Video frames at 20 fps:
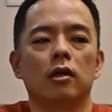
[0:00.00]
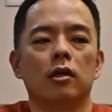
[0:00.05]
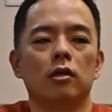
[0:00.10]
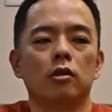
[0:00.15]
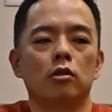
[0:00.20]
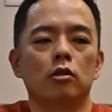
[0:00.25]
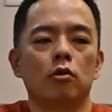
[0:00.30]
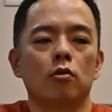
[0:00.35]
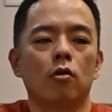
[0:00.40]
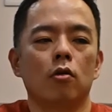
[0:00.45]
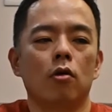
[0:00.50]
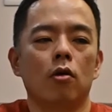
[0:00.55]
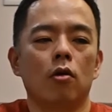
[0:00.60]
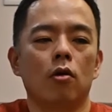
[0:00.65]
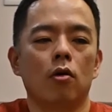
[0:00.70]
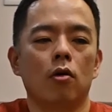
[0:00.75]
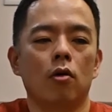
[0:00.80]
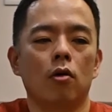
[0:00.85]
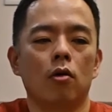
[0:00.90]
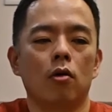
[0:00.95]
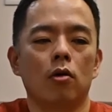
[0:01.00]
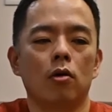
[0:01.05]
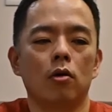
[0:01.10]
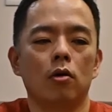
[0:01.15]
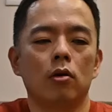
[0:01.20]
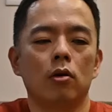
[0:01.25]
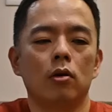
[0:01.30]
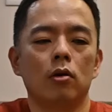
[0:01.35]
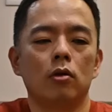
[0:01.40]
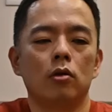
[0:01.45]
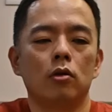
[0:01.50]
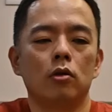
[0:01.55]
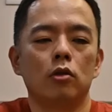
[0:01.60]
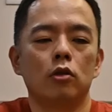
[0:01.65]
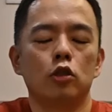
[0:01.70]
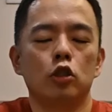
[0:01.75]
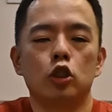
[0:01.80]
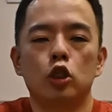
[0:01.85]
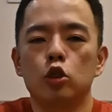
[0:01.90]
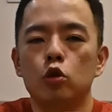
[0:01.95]
so-called
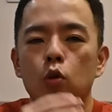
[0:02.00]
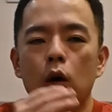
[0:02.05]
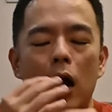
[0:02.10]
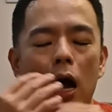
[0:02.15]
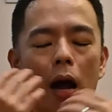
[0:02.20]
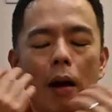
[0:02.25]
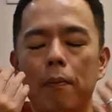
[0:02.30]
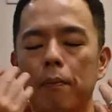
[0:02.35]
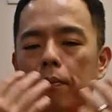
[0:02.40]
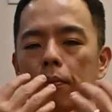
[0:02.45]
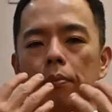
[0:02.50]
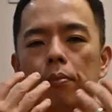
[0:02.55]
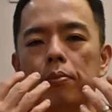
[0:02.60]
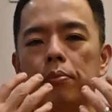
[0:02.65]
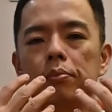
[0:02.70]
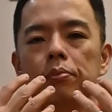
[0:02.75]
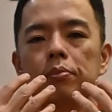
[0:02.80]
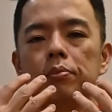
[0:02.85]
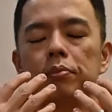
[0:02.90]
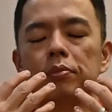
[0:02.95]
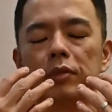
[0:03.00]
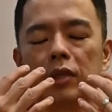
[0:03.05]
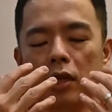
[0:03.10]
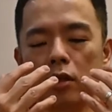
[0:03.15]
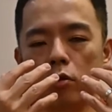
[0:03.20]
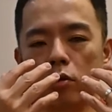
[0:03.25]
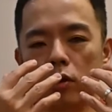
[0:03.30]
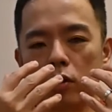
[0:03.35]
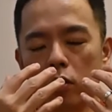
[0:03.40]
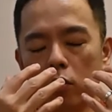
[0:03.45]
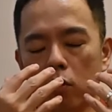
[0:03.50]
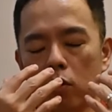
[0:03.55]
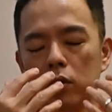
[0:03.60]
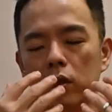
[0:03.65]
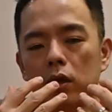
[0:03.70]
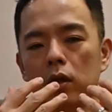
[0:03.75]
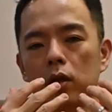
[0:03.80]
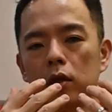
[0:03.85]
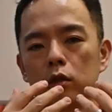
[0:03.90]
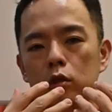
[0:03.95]
chew up, then you
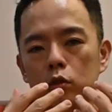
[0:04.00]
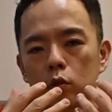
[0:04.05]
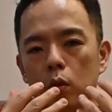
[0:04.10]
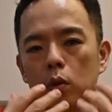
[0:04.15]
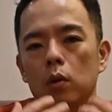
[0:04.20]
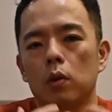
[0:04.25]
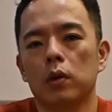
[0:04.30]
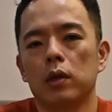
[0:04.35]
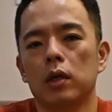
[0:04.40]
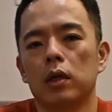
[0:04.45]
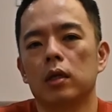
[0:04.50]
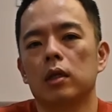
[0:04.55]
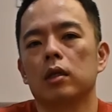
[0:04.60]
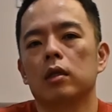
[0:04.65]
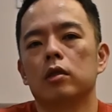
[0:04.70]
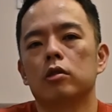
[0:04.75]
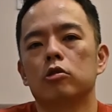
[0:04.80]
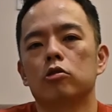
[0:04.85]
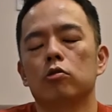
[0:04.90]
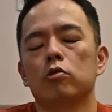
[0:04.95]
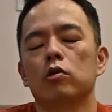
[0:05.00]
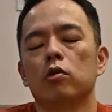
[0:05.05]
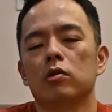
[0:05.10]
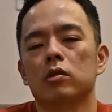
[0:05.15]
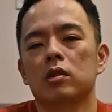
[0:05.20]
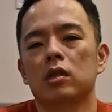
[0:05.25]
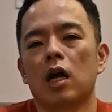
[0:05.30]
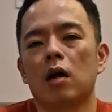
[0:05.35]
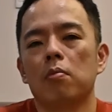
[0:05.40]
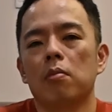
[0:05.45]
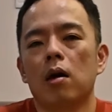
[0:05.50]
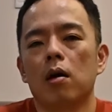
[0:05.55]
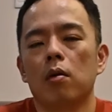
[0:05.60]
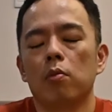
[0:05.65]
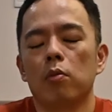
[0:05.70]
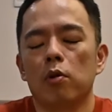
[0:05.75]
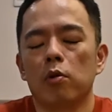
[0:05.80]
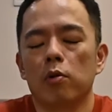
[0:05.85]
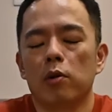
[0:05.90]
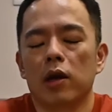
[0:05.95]
only swallow it. So your stomach
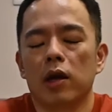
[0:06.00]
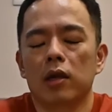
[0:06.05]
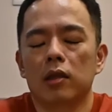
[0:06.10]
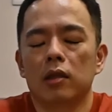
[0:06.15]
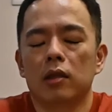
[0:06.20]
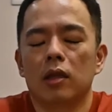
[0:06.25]
will get